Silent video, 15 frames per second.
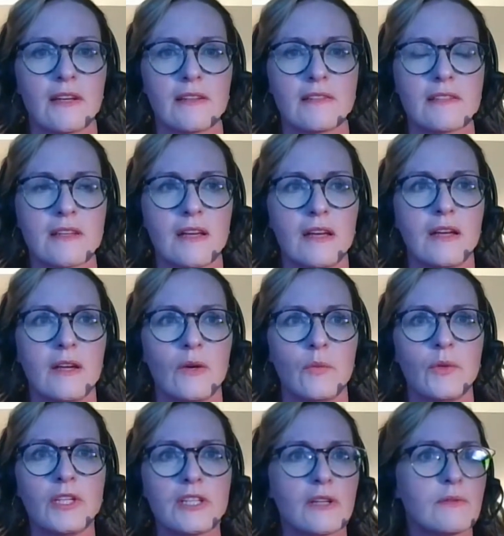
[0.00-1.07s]
and
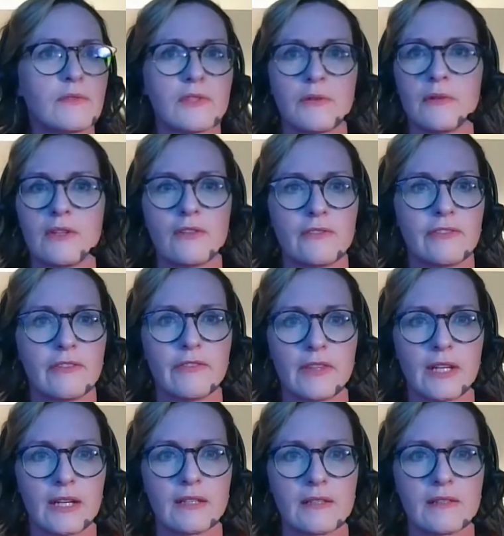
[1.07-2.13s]
we don't do enough of
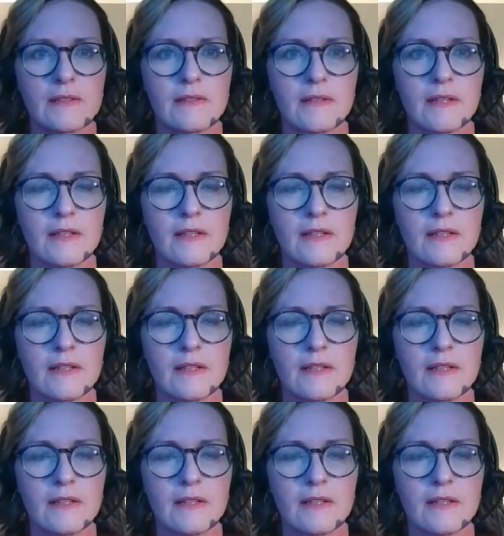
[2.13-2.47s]
that,